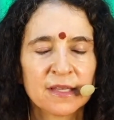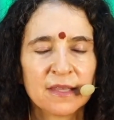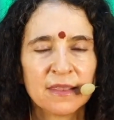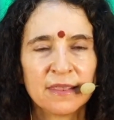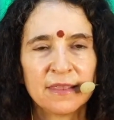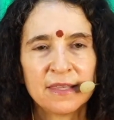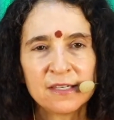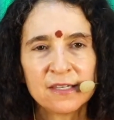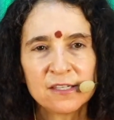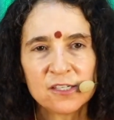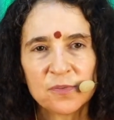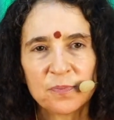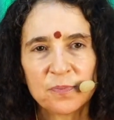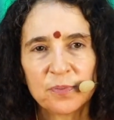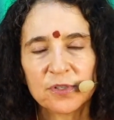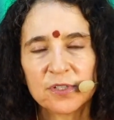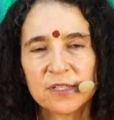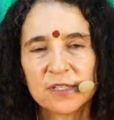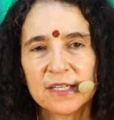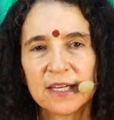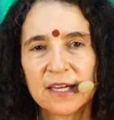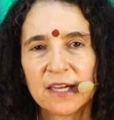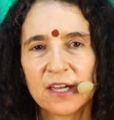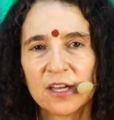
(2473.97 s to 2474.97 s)
this
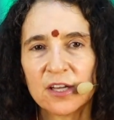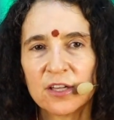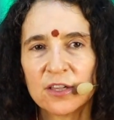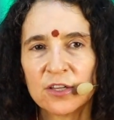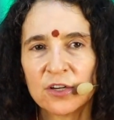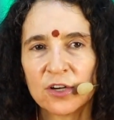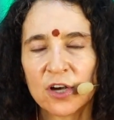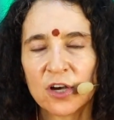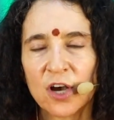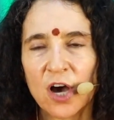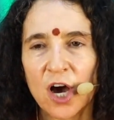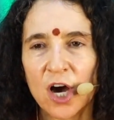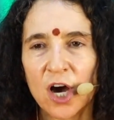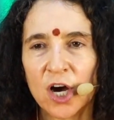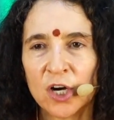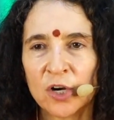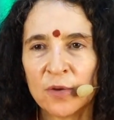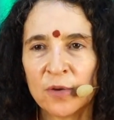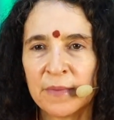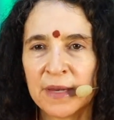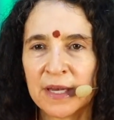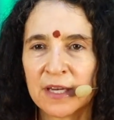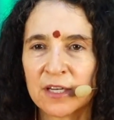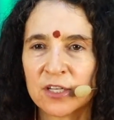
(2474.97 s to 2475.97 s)
particular
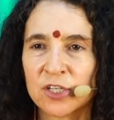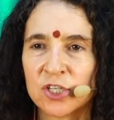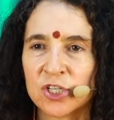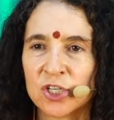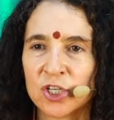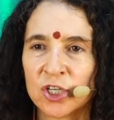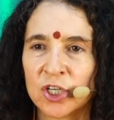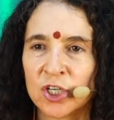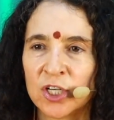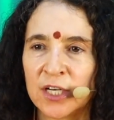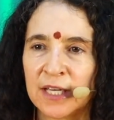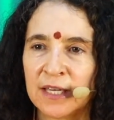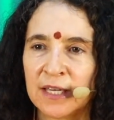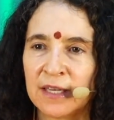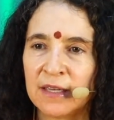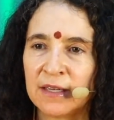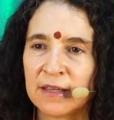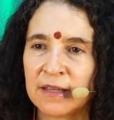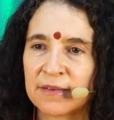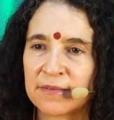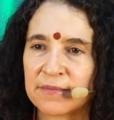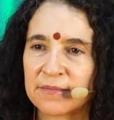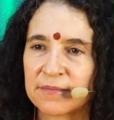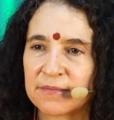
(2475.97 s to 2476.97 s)
karmic journey
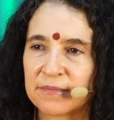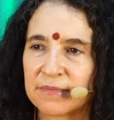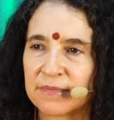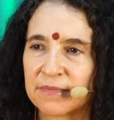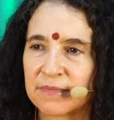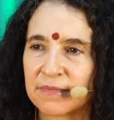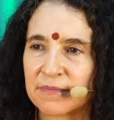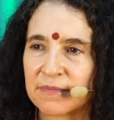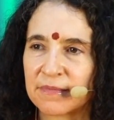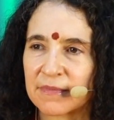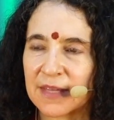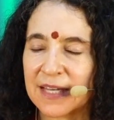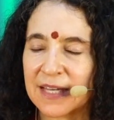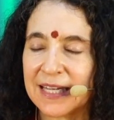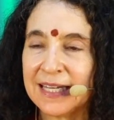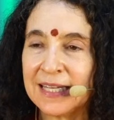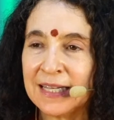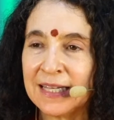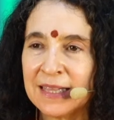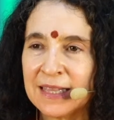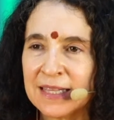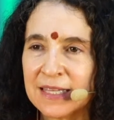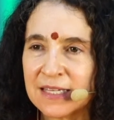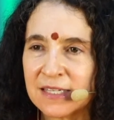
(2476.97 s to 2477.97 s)

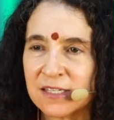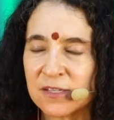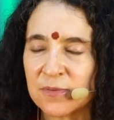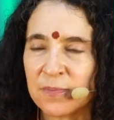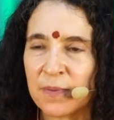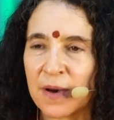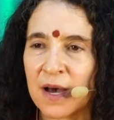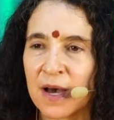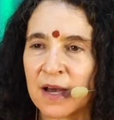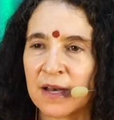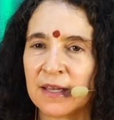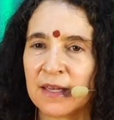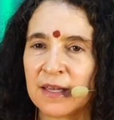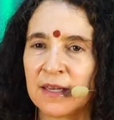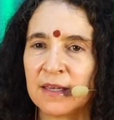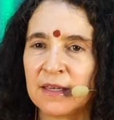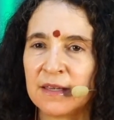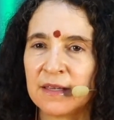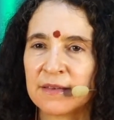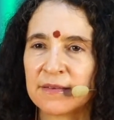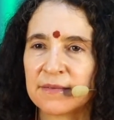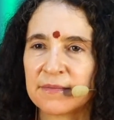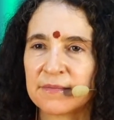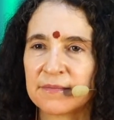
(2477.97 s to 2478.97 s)
in this
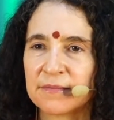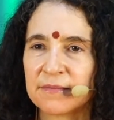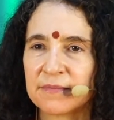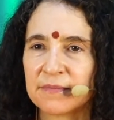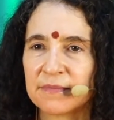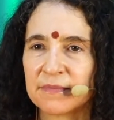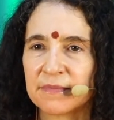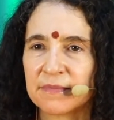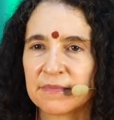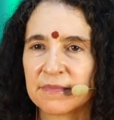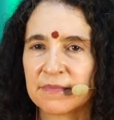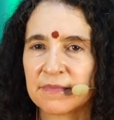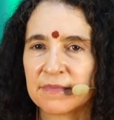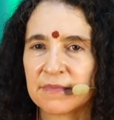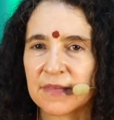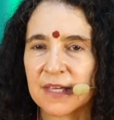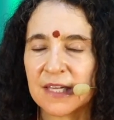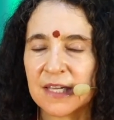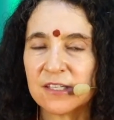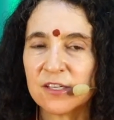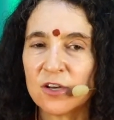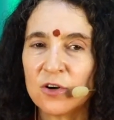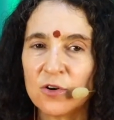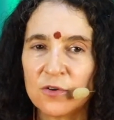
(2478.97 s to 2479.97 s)
body,
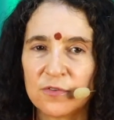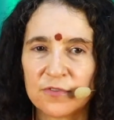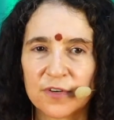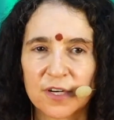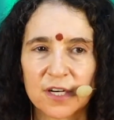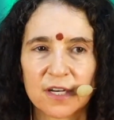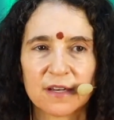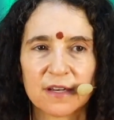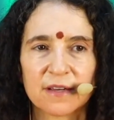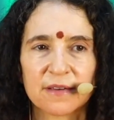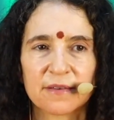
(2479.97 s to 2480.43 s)
is over.